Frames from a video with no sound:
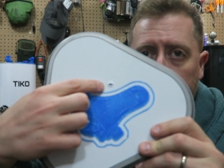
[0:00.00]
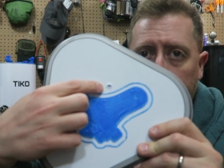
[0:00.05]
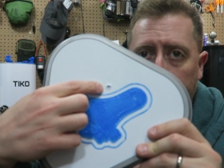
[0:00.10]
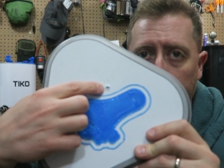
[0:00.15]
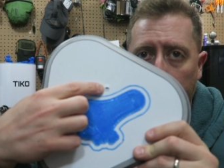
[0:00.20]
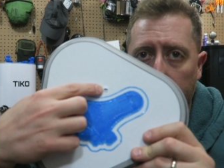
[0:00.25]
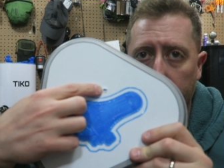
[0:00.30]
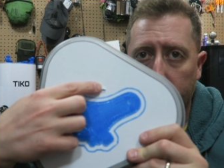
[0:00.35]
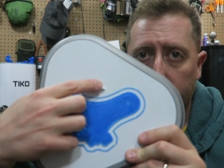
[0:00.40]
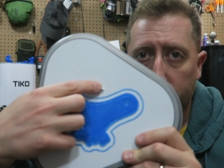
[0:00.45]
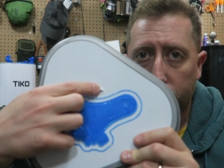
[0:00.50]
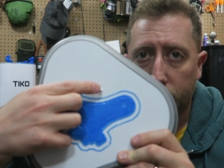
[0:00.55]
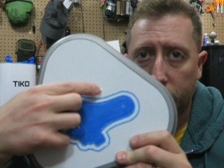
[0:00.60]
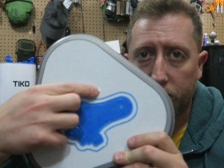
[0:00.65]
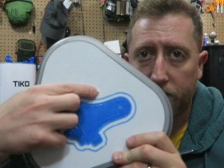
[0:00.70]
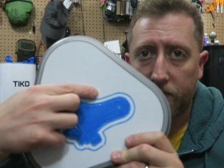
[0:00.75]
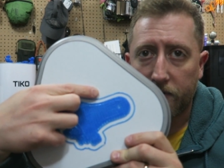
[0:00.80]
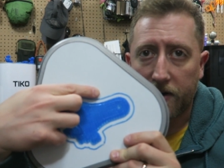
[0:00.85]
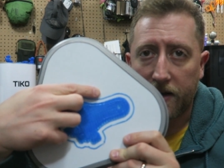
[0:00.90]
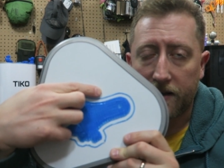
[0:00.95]

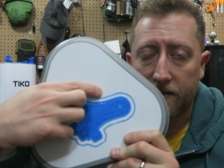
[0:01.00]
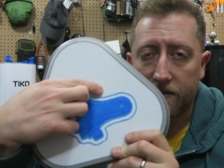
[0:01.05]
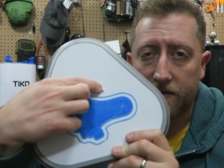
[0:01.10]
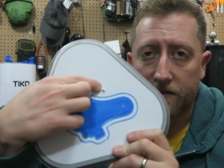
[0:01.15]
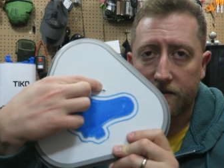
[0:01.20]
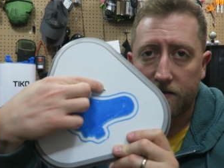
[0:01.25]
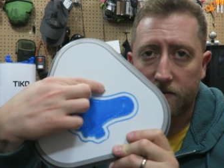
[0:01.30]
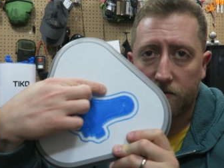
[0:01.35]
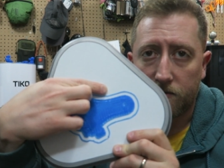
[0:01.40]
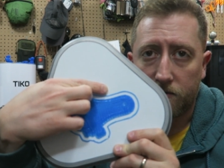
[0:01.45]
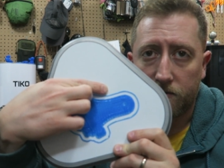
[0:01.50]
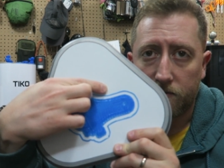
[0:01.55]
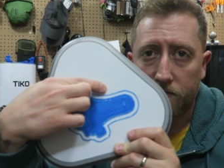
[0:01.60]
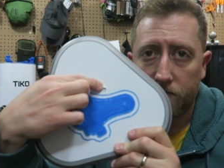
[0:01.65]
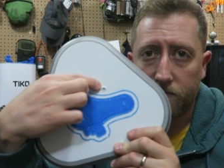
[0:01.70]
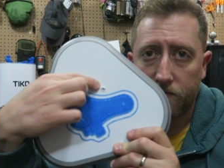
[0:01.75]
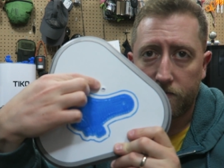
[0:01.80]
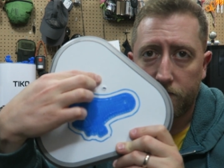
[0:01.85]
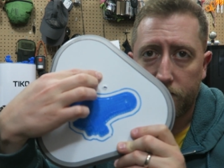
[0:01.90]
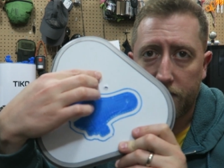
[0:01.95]
Don't forget this little
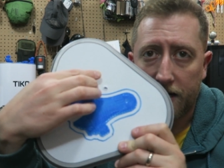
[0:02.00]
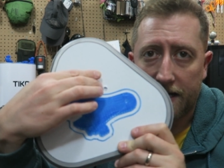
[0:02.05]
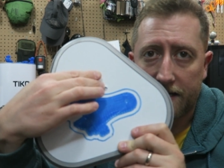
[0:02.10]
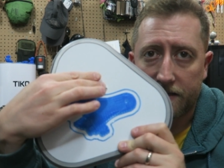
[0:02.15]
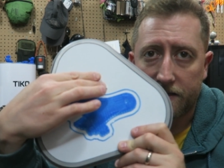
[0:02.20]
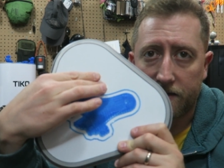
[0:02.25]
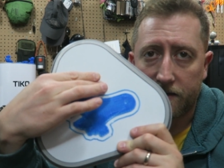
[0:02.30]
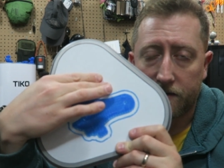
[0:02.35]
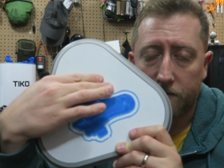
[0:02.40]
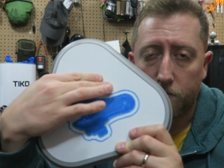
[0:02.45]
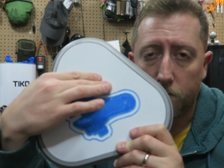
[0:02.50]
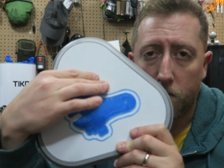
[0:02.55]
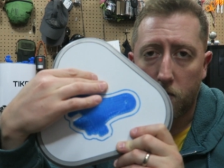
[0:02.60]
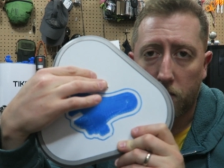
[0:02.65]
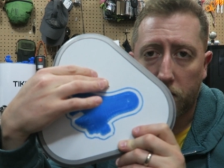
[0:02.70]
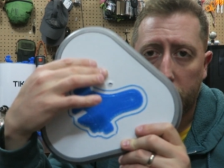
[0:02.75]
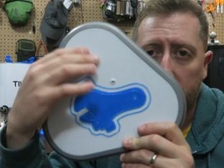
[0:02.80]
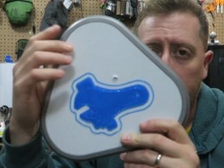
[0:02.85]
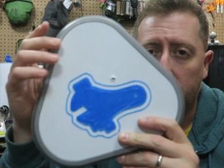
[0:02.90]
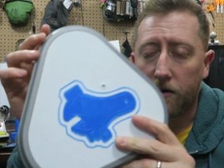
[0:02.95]
plastic
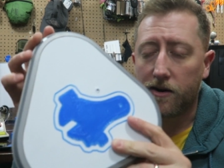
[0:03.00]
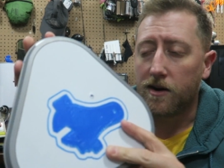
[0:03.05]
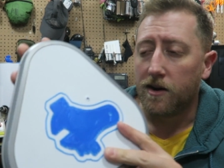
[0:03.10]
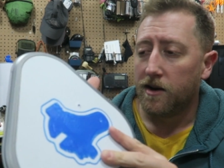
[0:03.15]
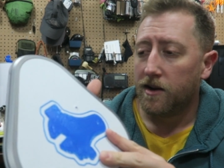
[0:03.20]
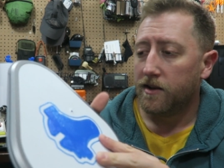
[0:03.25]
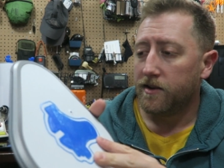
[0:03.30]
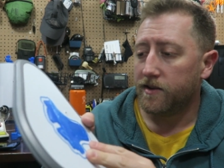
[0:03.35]
mark here.